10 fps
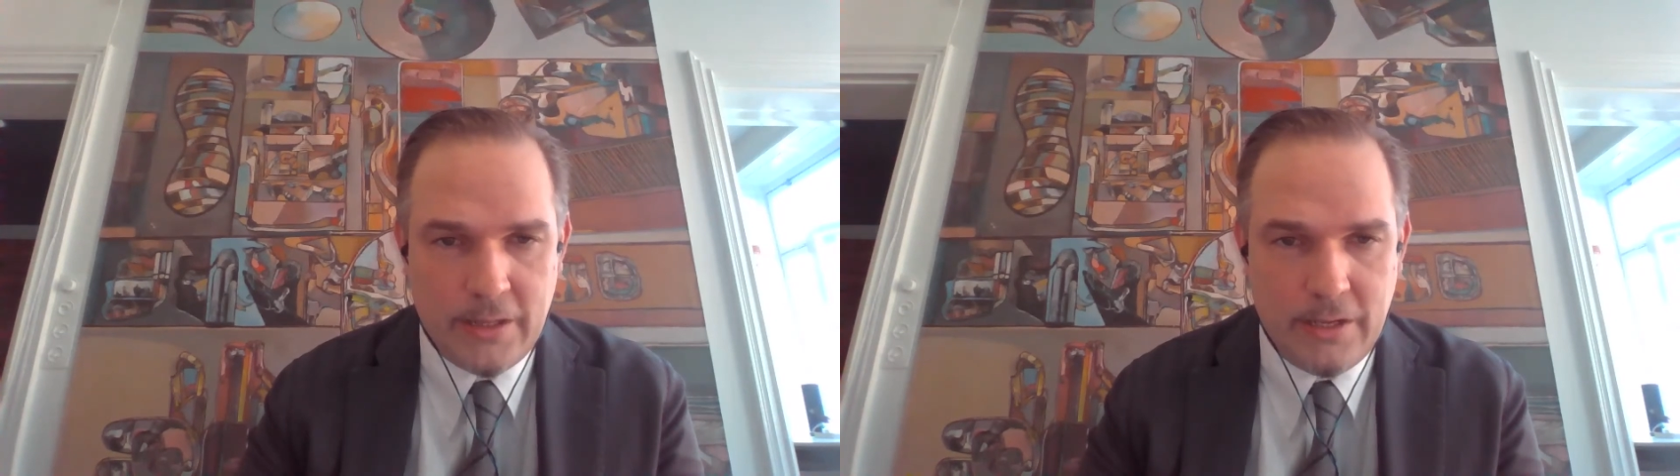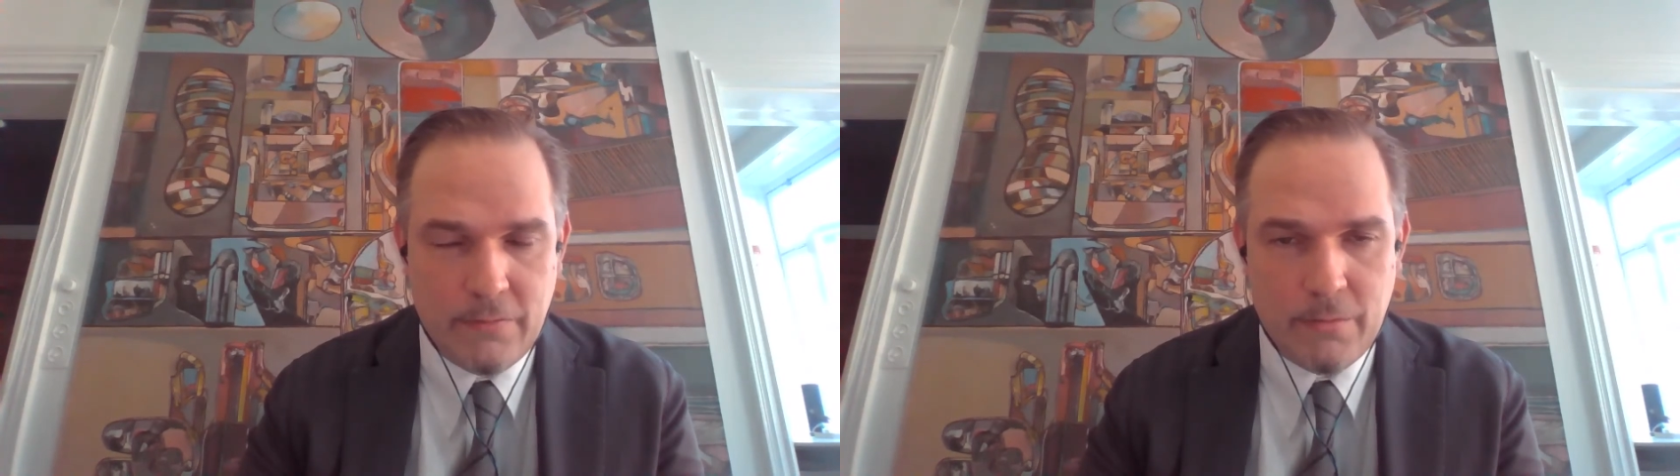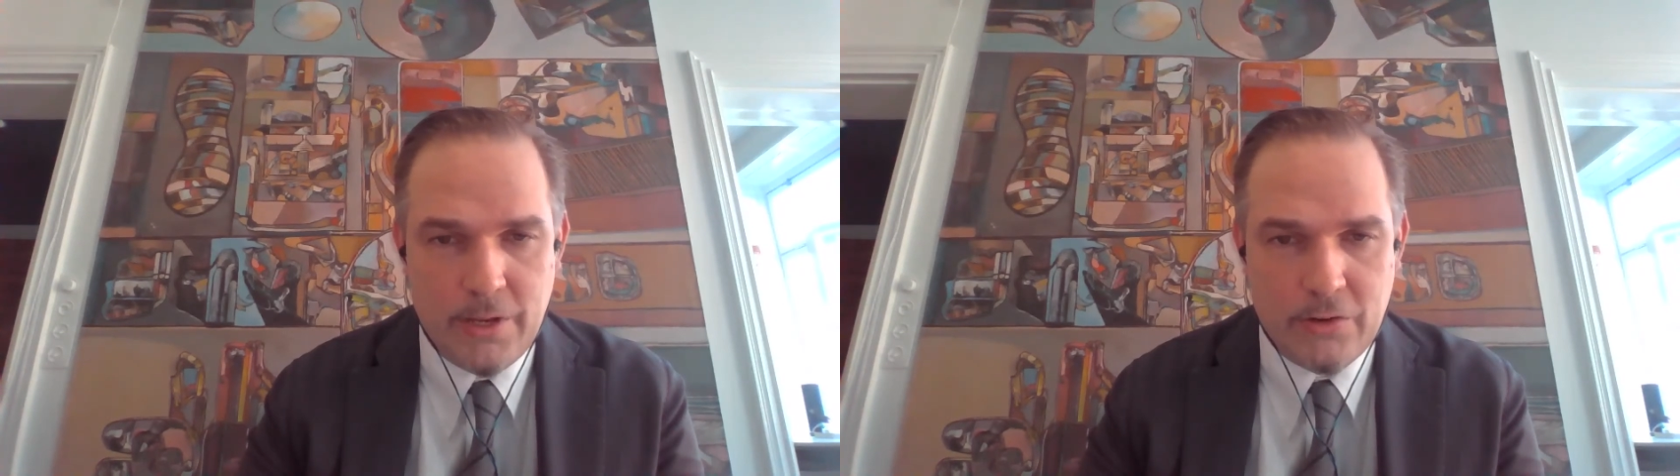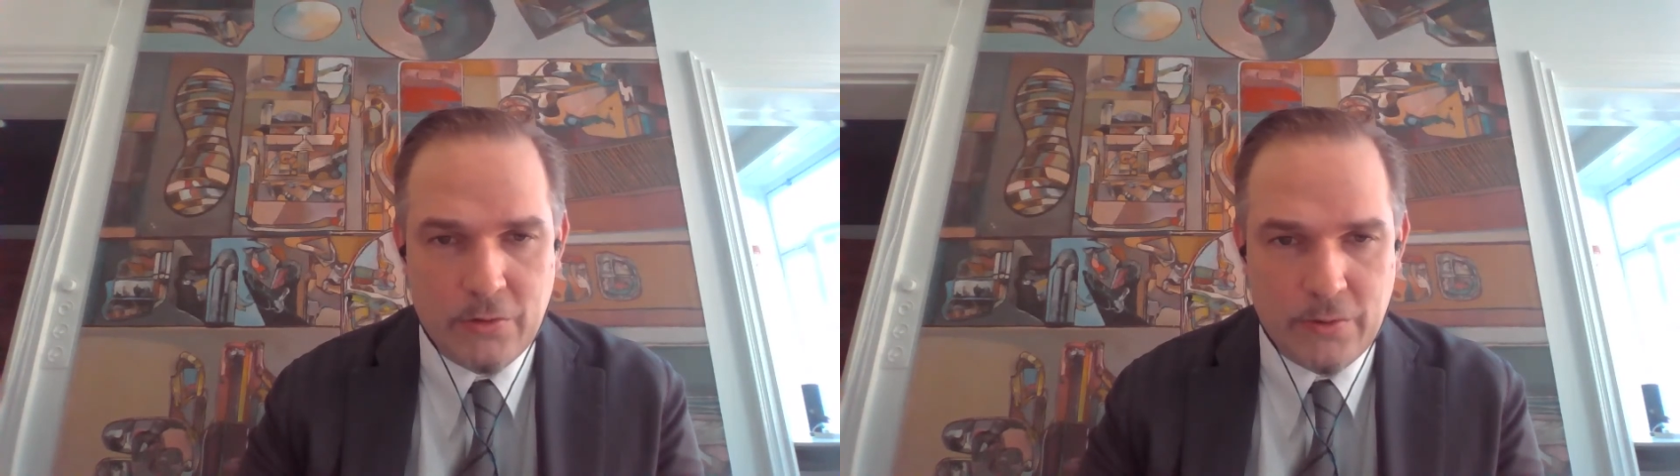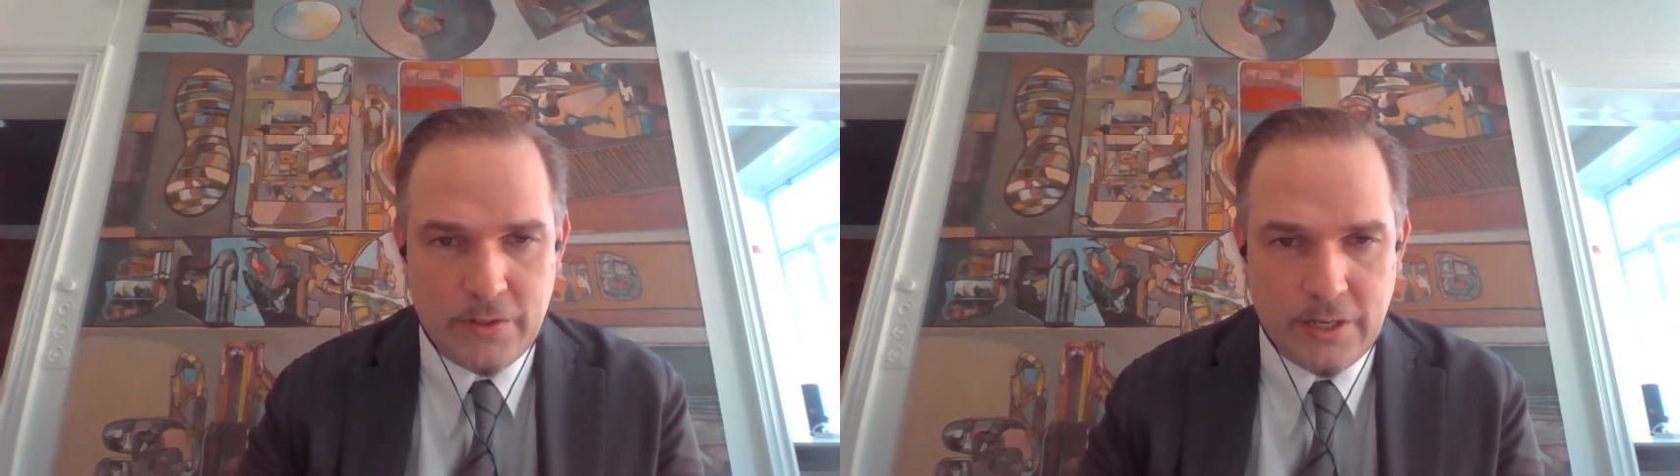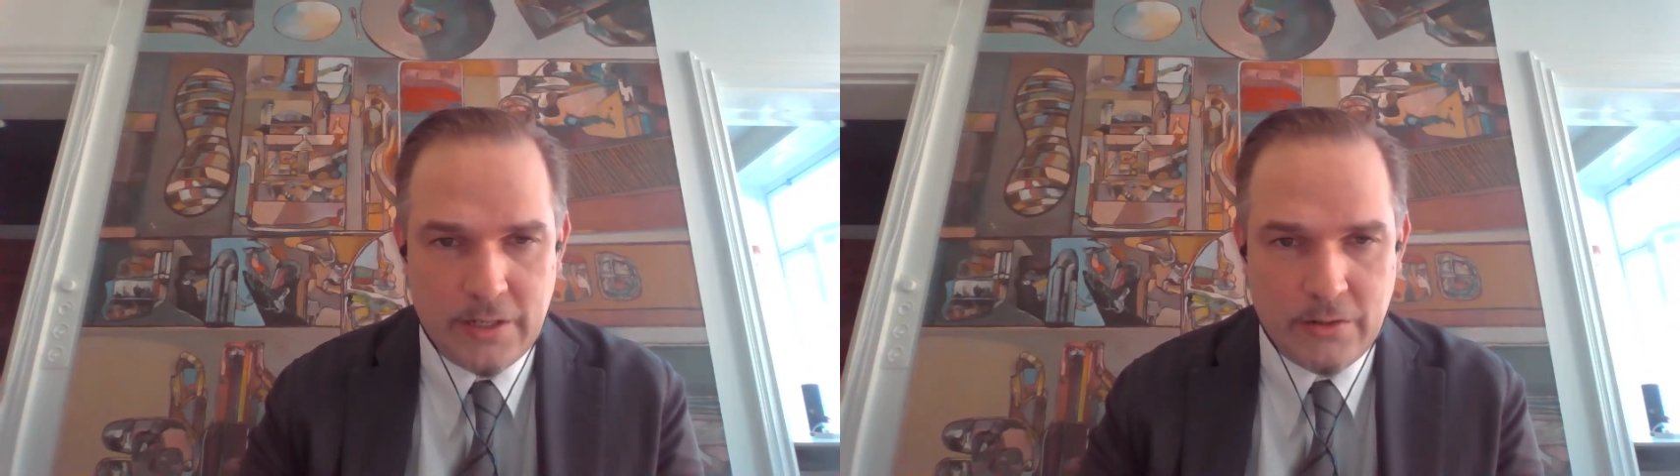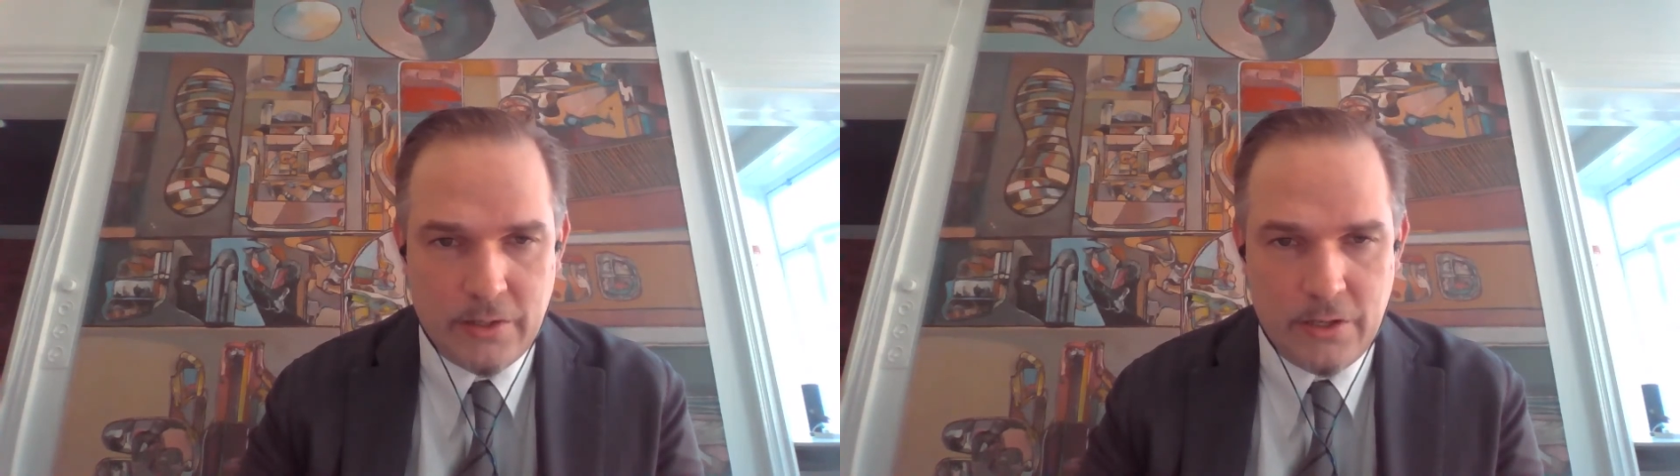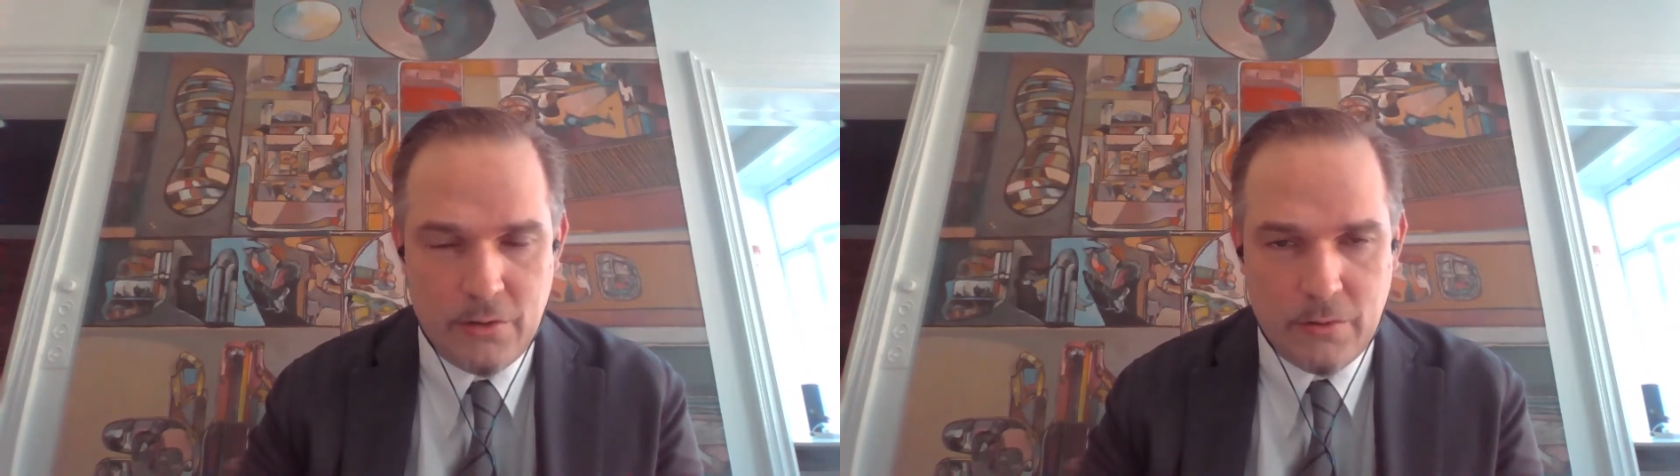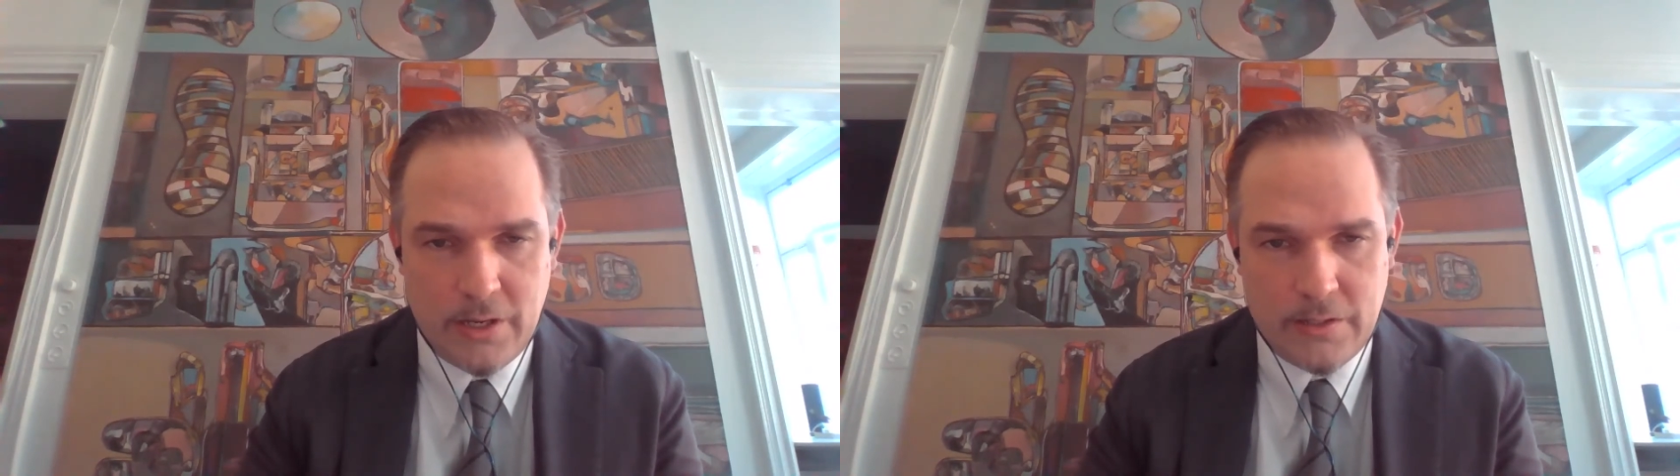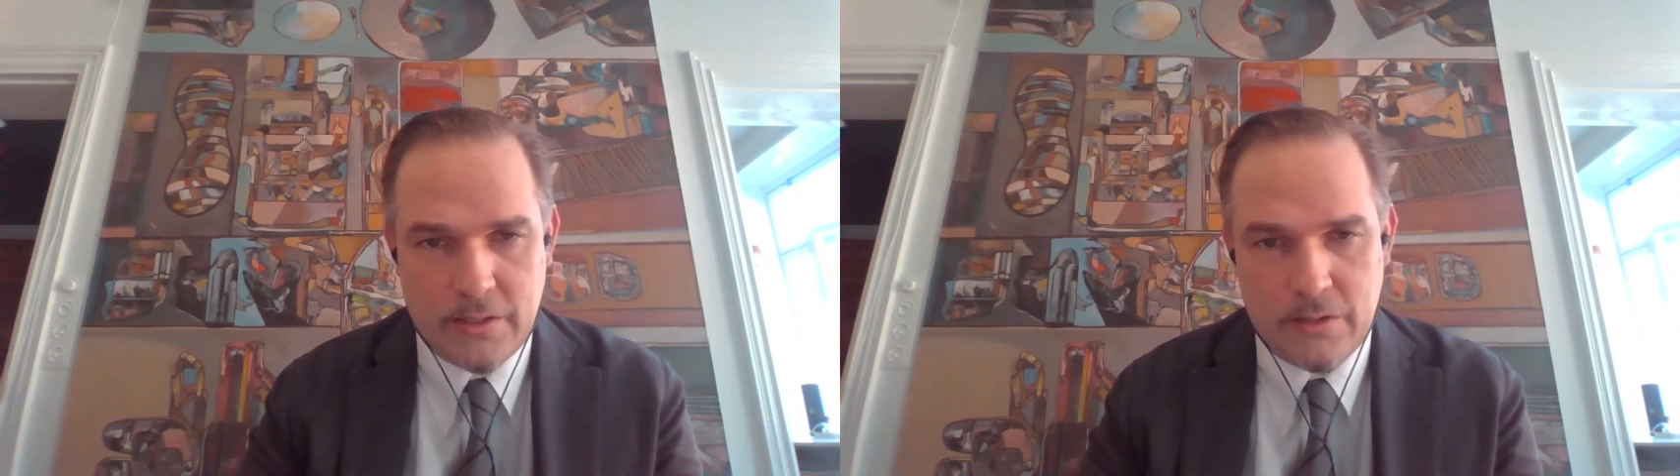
The information was sent to the US,